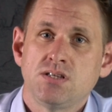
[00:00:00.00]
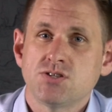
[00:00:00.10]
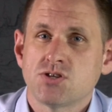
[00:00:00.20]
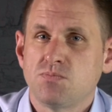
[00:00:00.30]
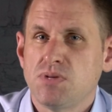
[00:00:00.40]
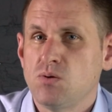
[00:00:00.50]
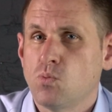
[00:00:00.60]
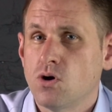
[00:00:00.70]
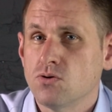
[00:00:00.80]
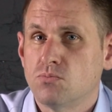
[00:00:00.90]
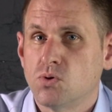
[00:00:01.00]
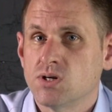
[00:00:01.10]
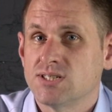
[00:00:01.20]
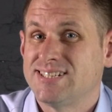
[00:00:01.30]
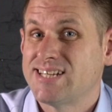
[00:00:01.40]
This could mean one or
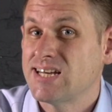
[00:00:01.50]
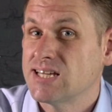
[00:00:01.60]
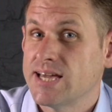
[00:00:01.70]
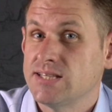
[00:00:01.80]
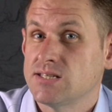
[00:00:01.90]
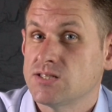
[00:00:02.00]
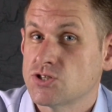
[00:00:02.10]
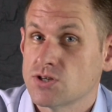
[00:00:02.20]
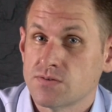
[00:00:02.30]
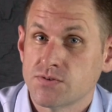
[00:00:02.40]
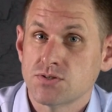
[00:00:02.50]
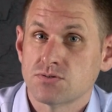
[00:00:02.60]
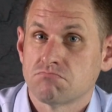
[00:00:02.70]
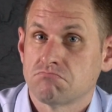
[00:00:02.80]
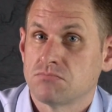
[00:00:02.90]
more dedicated
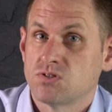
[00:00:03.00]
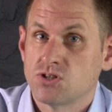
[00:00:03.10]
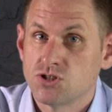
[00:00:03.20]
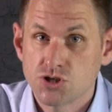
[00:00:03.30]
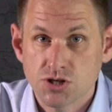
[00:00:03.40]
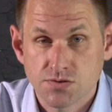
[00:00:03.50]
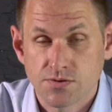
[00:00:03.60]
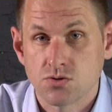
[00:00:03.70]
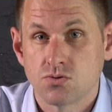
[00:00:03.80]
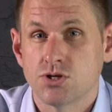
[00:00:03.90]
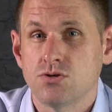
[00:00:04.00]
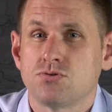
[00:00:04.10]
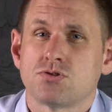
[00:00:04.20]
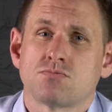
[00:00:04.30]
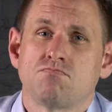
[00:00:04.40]
servers that are just for your
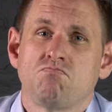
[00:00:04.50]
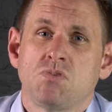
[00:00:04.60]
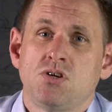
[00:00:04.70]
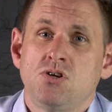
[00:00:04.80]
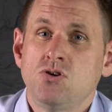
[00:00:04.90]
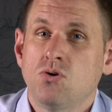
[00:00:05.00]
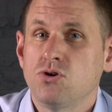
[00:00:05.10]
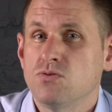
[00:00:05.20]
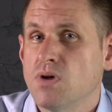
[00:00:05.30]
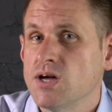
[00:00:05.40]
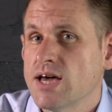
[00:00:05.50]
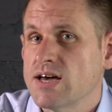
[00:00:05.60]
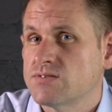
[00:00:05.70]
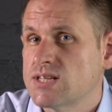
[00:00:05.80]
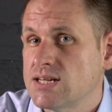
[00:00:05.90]
use. Or you might
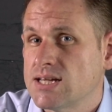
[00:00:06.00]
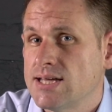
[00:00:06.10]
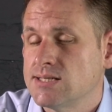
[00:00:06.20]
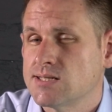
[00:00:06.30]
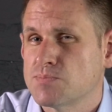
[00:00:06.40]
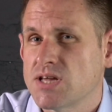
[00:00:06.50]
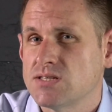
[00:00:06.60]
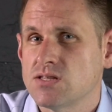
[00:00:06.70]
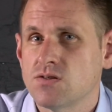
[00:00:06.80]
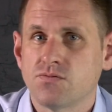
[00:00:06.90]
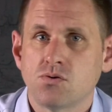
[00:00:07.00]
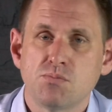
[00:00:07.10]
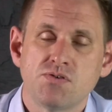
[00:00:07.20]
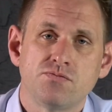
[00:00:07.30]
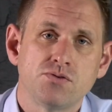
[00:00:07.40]
have dedicated space in the
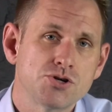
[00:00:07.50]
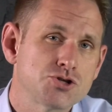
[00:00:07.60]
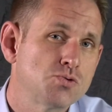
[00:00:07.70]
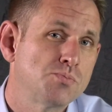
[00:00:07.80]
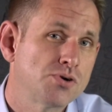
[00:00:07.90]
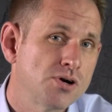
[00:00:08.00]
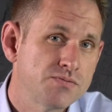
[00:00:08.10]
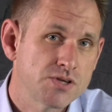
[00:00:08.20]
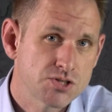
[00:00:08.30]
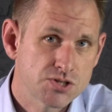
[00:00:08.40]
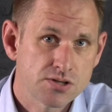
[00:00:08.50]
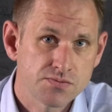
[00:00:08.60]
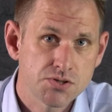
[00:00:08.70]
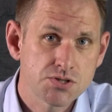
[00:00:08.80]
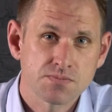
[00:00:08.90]
form of virtual private
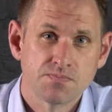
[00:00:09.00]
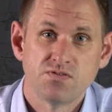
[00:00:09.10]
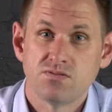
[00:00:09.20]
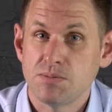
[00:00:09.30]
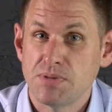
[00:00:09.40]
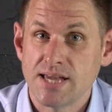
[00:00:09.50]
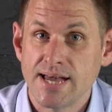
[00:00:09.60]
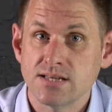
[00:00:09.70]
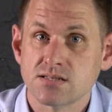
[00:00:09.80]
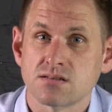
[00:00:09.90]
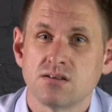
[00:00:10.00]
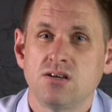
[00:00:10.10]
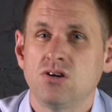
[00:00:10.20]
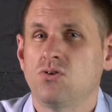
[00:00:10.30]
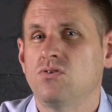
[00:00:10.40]
servers, VPS,
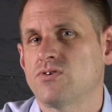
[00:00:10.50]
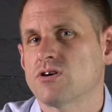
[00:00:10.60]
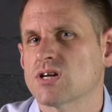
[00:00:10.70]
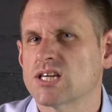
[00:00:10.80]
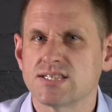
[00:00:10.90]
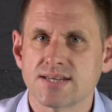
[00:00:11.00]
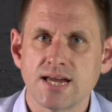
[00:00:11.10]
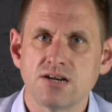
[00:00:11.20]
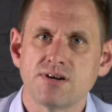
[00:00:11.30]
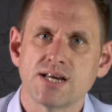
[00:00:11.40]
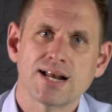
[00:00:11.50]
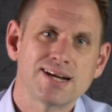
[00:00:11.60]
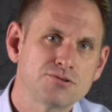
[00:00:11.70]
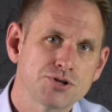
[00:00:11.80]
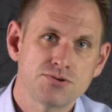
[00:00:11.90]
or via a container in a
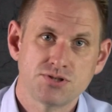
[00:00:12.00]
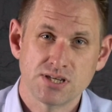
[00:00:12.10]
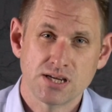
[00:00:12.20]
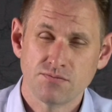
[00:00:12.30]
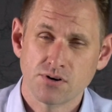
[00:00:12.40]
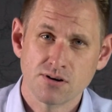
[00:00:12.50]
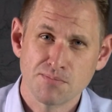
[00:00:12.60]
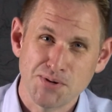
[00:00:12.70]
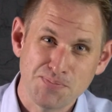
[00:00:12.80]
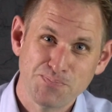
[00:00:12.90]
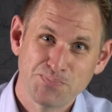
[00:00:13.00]
cloud hosting environment.